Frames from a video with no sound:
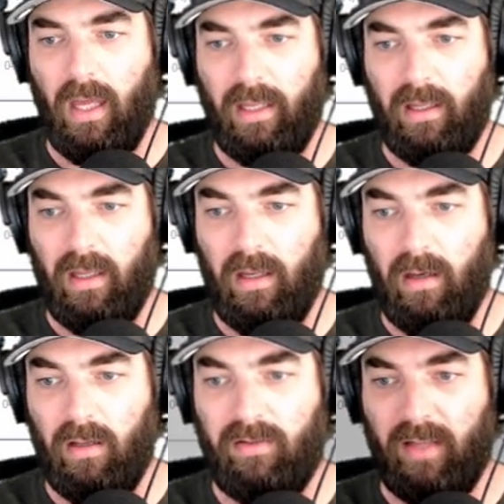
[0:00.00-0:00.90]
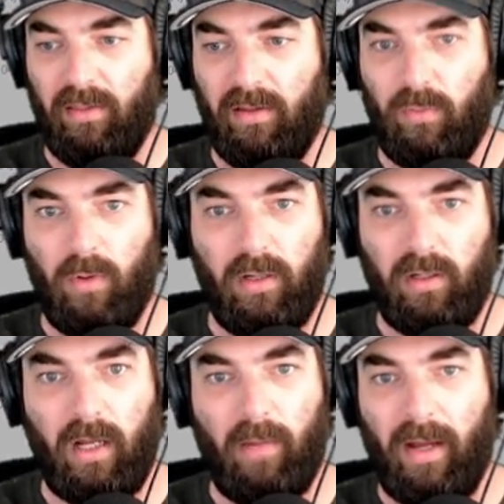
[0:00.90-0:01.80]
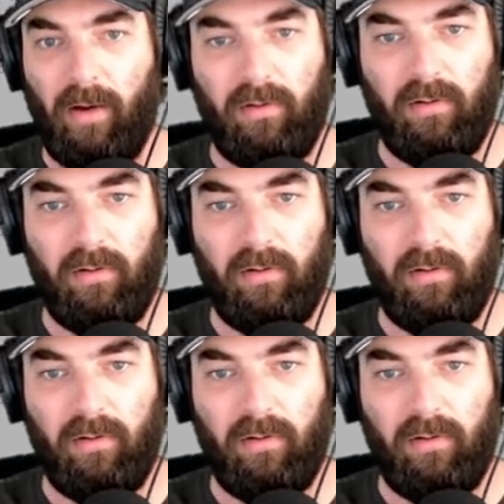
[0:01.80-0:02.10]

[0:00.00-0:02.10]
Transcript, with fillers: I can set this one to come out,